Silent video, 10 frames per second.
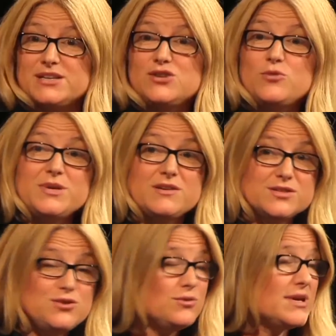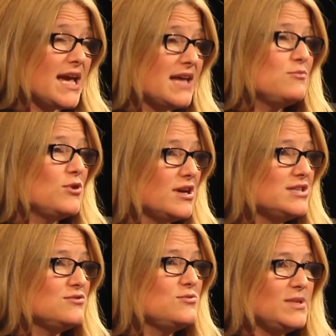you know, because you can, what
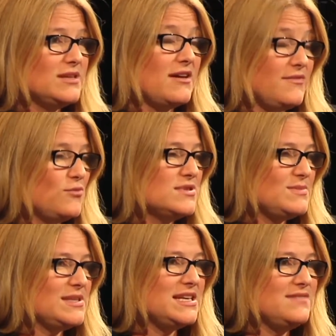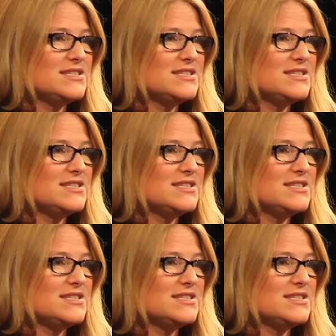I've always believed